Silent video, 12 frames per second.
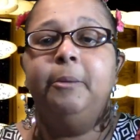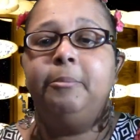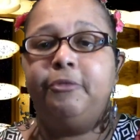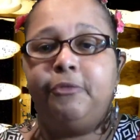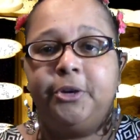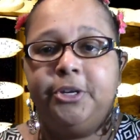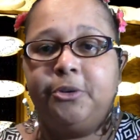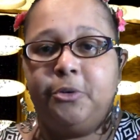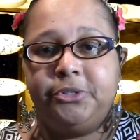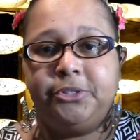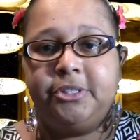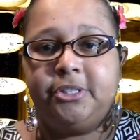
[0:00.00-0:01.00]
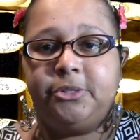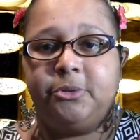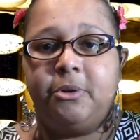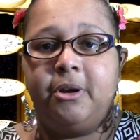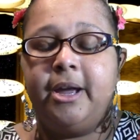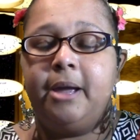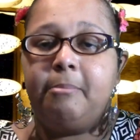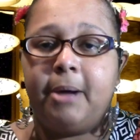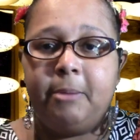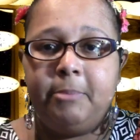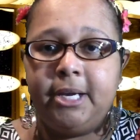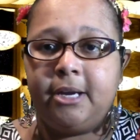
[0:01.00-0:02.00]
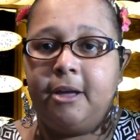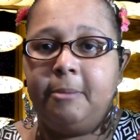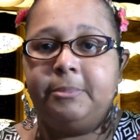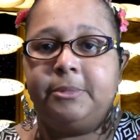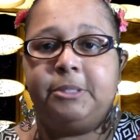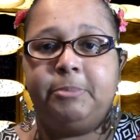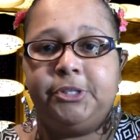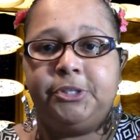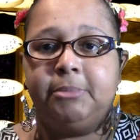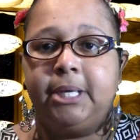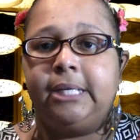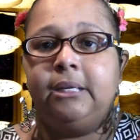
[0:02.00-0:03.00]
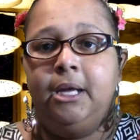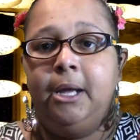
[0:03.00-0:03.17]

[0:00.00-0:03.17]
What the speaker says: before you go to the store and buy makeup and spend your money.